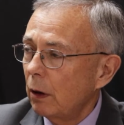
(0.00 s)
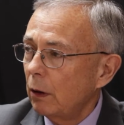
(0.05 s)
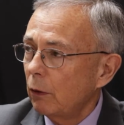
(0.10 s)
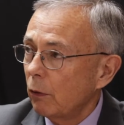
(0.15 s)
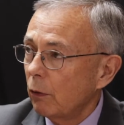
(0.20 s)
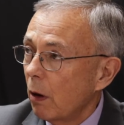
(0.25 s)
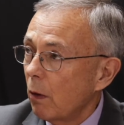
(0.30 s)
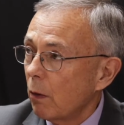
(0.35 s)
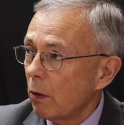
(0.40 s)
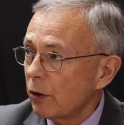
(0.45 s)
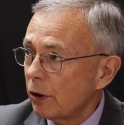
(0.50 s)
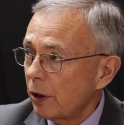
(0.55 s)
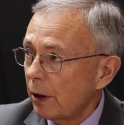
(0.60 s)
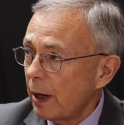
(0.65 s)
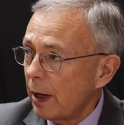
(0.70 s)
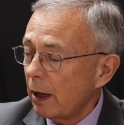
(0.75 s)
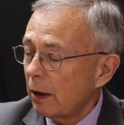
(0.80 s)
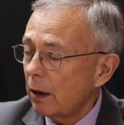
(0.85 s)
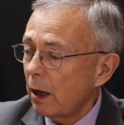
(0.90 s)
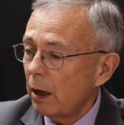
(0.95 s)
growers and
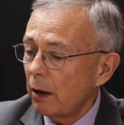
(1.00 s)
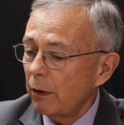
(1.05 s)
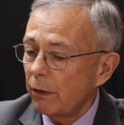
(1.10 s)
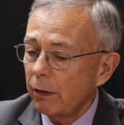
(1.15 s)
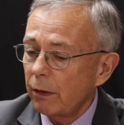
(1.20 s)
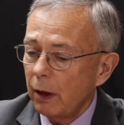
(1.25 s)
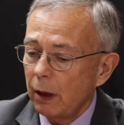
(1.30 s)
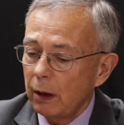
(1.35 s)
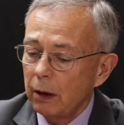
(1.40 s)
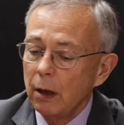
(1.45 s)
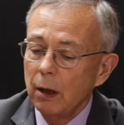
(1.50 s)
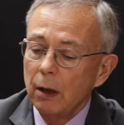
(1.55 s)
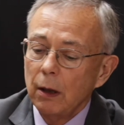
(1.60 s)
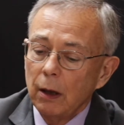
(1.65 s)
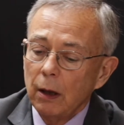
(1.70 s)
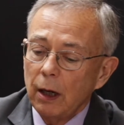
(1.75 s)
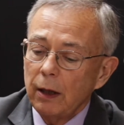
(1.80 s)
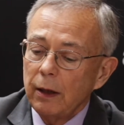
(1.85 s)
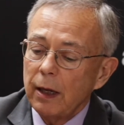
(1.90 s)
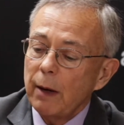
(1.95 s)
that kind of thing.
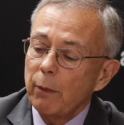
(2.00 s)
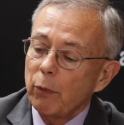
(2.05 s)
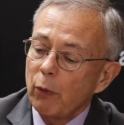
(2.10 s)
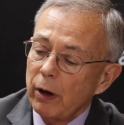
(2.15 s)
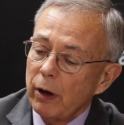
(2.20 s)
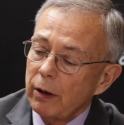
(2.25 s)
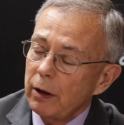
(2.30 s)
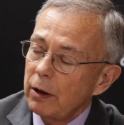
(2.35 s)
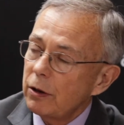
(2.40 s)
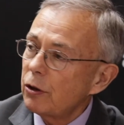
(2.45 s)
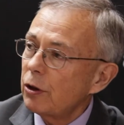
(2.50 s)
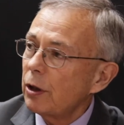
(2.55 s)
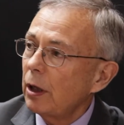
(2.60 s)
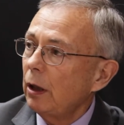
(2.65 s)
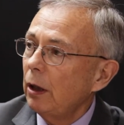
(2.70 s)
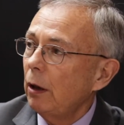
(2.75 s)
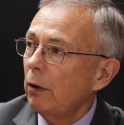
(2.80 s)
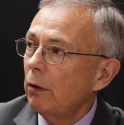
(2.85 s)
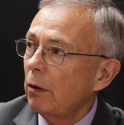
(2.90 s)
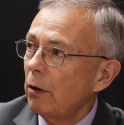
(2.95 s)
And they bring this
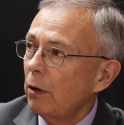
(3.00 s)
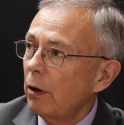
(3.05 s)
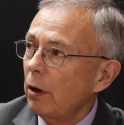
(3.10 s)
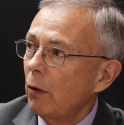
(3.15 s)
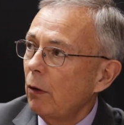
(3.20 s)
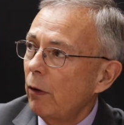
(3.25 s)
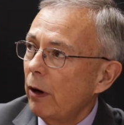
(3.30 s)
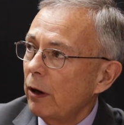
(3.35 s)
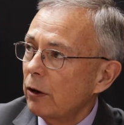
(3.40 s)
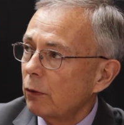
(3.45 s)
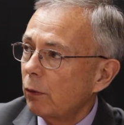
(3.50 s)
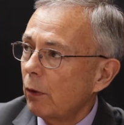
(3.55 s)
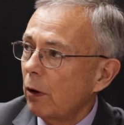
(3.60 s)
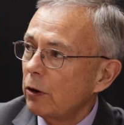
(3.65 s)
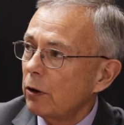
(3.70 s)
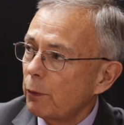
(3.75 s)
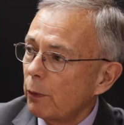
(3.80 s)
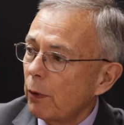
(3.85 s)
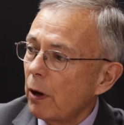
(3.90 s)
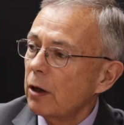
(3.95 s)
seed into the U.S. where
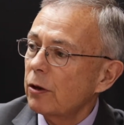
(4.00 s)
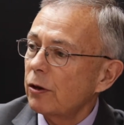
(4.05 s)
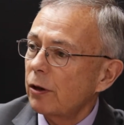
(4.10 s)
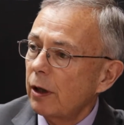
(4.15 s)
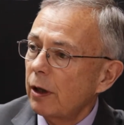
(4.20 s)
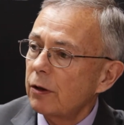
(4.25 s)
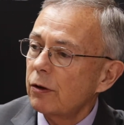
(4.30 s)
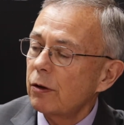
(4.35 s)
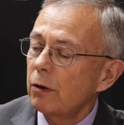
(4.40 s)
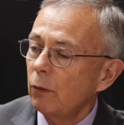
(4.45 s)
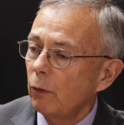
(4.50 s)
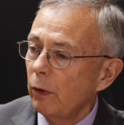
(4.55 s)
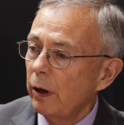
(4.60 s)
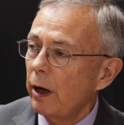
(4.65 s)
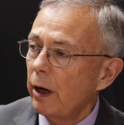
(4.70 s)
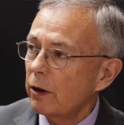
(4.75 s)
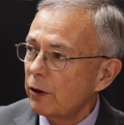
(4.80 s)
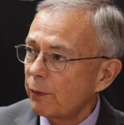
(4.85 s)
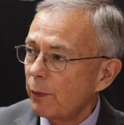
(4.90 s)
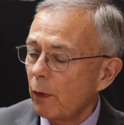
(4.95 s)
it's processed and
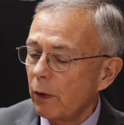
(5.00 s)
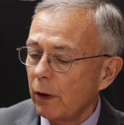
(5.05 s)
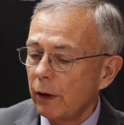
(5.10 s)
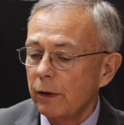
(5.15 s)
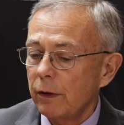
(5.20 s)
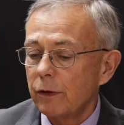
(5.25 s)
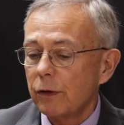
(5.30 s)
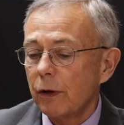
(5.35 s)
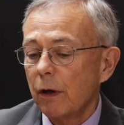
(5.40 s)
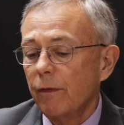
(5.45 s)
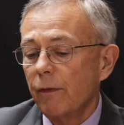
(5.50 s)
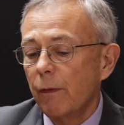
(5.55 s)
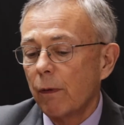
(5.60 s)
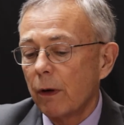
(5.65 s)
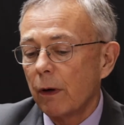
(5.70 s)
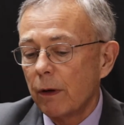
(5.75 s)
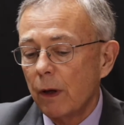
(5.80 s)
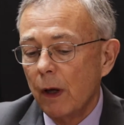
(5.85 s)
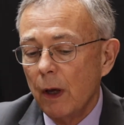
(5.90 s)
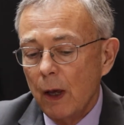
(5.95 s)
re-exported and so
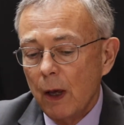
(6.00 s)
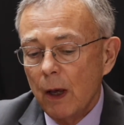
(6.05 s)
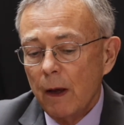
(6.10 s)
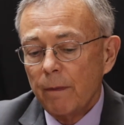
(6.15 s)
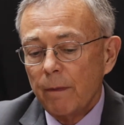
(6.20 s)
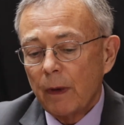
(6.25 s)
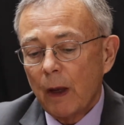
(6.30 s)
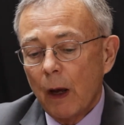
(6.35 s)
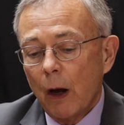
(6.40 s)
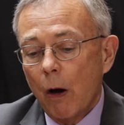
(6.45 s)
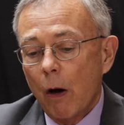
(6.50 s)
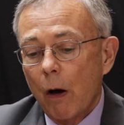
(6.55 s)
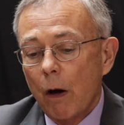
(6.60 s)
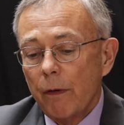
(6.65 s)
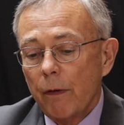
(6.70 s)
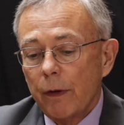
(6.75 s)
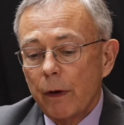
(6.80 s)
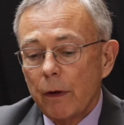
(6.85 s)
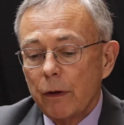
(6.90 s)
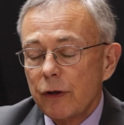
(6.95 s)
forth.
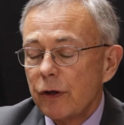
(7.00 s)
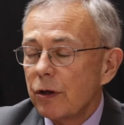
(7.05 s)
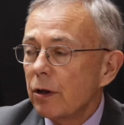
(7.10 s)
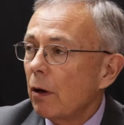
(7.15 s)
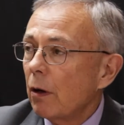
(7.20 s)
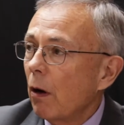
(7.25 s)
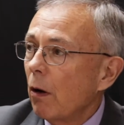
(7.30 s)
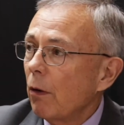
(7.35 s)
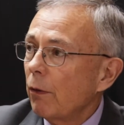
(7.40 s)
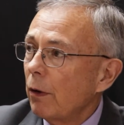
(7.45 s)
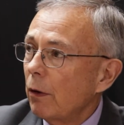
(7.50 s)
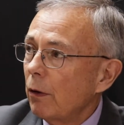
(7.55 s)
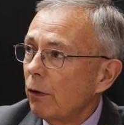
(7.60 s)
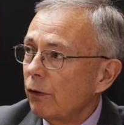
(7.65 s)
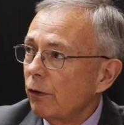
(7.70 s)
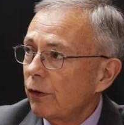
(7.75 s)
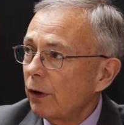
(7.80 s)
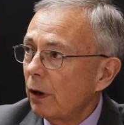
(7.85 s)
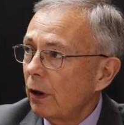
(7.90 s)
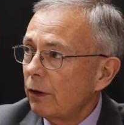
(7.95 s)
All those
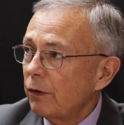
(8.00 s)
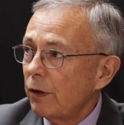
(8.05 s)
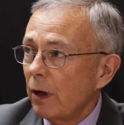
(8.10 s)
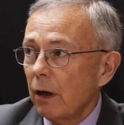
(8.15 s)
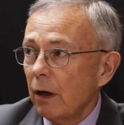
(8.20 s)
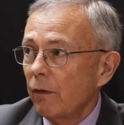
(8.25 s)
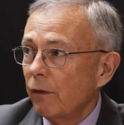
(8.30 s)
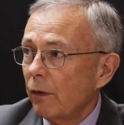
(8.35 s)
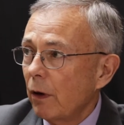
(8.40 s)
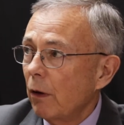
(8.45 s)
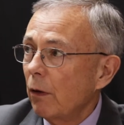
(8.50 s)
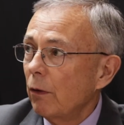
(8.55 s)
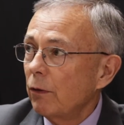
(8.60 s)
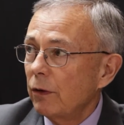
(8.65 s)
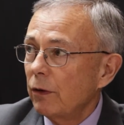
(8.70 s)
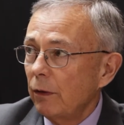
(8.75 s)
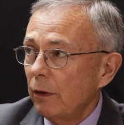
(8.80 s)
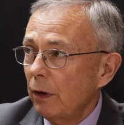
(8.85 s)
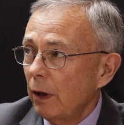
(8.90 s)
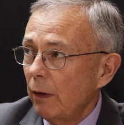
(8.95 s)
tariff
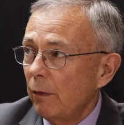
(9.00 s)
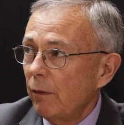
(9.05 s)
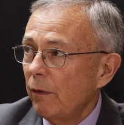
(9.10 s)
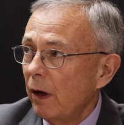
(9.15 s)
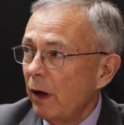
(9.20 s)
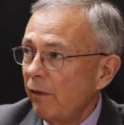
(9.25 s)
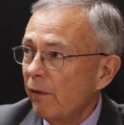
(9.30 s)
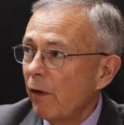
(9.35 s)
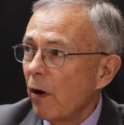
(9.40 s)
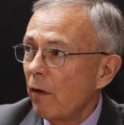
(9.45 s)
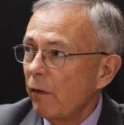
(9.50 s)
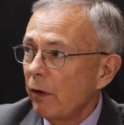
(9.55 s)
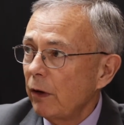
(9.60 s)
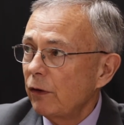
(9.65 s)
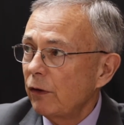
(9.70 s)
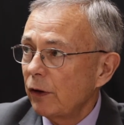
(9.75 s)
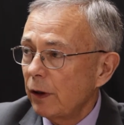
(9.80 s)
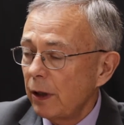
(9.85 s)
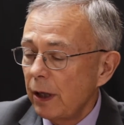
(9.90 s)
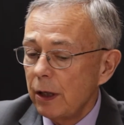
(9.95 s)
codes involving
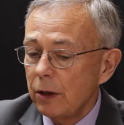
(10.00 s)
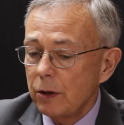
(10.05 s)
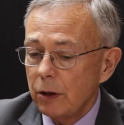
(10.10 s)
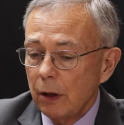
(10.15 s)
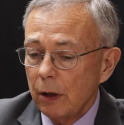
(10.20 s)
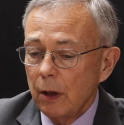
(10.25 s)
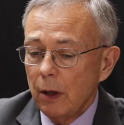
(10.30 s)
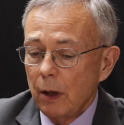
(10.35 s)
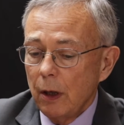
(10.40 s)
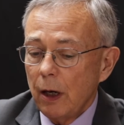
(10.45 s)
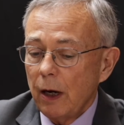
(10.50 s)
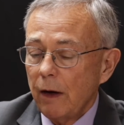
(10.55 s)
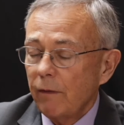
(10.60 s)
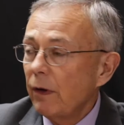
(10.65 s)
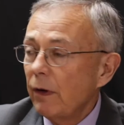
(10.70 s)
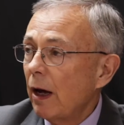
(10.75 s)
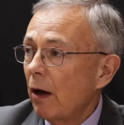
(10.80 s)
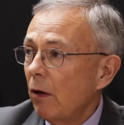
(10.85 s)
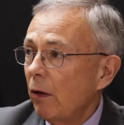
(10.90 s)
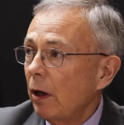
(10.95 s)
seeds have
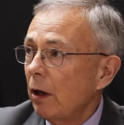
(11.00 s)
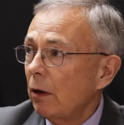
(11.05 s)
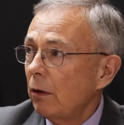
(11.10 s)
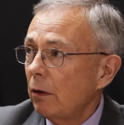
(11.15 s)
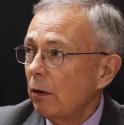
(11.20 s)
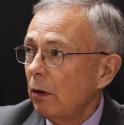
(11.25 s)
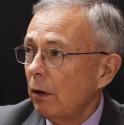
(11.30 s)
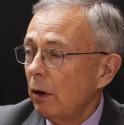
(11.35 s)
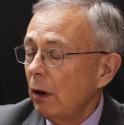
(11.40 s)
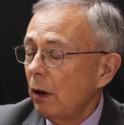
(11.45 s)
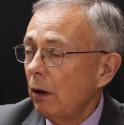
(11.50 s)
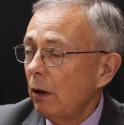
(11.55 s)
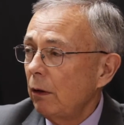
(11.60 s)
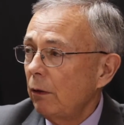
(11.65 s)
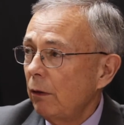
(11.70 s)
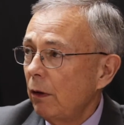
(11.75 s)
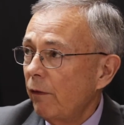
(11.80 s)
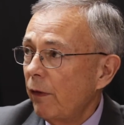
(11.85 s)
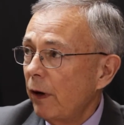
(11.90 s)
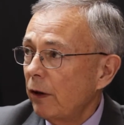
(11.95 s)
now hit the
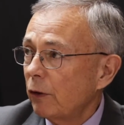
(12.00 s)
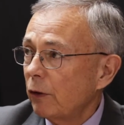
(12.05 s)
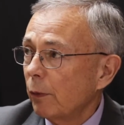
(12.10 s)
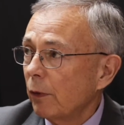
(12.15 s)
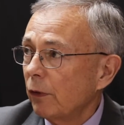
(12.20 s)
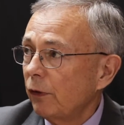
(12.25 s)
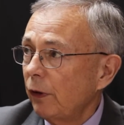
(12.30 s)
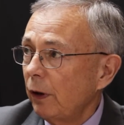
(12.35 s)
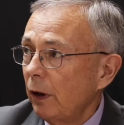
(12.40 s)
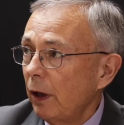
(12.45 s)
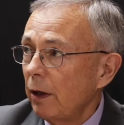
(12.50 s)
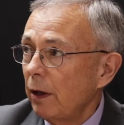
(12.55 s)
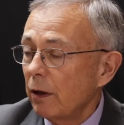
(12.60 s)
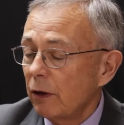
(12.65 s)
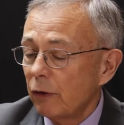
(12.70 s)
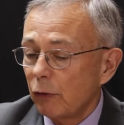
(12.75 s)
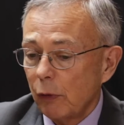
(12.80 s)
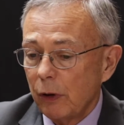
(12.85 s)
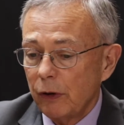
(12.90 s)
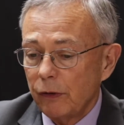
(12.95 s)
vegetable seed
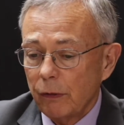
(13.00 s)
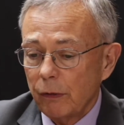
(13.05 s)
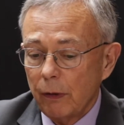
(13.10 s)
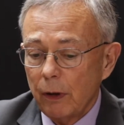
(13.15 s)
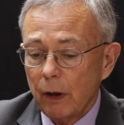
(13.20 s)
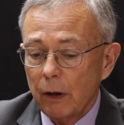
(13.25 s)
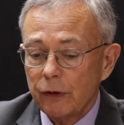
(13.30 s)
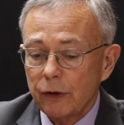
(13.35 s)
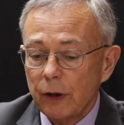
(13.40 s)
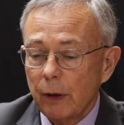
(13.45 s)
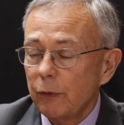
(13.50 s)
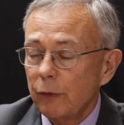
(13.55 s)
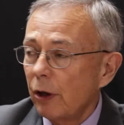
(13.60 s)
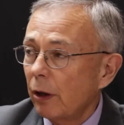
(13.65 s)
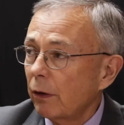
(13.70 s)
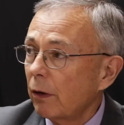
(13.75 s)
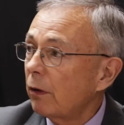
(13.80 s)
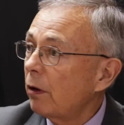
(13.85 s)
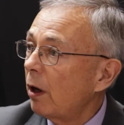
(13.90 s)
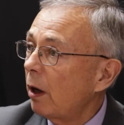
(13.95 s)
industry, so they're
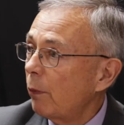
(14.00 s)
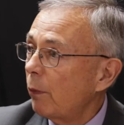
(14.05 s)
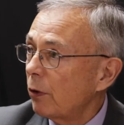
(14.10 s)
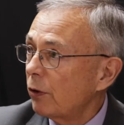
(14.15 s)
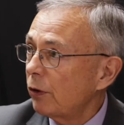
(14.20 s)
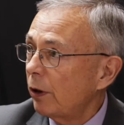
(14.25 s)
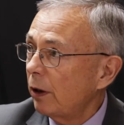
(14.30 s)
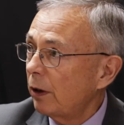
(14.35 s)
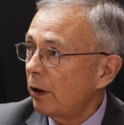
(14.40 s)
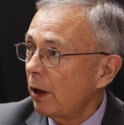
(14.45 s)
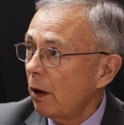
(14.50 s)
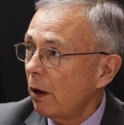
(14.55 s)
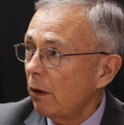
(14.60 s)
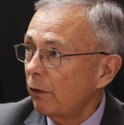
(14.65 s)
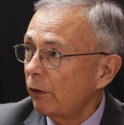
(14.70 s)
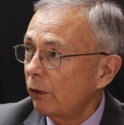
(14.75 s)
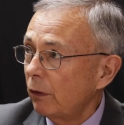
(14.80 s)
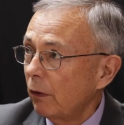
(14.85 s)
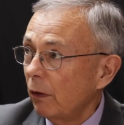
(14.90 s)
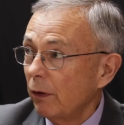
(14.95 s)
subject to 10%
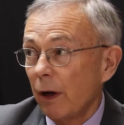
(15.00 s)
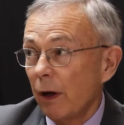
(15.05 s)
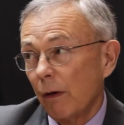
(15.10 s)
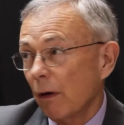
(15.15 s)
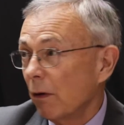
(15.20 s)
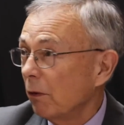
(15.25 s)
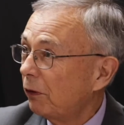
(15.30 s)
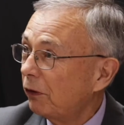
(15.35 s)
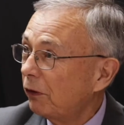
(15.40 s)
tariffs on their own